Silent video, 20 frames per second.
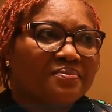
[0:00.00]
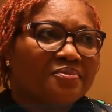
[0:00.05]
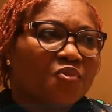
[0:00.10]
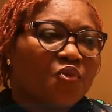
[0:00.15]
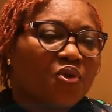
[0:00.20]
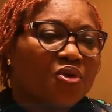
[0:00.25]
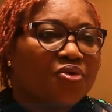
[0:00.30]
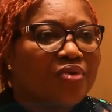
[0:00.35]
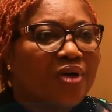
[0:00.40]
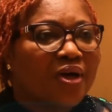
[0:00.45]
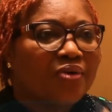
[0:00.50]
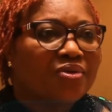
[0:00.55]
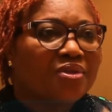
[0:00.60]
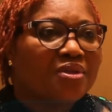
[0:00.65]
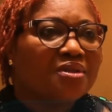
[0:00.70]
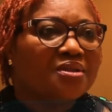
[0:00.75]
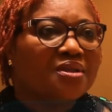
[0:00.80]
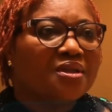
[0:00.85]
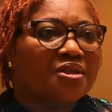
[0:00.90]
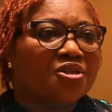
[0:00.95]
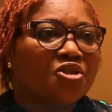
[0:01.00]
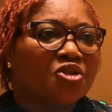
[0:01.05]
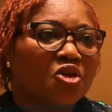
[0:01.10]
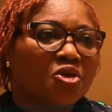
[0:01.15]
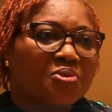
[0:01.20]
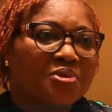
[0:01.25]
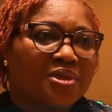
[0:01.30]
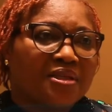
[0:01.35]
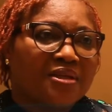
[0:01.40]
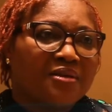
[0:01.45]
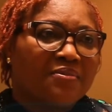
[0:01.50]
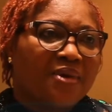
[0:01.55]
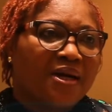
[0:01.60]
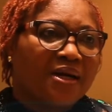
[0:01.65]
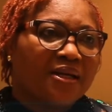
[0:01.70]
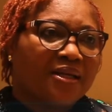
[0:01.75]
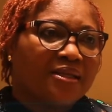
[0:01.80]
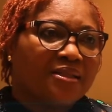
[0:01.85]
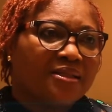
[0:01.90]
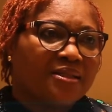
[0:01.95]
going around the shops and the
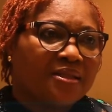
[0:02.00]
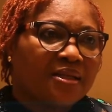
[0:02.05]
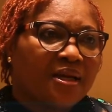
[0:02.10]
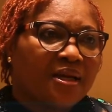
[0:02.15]
market,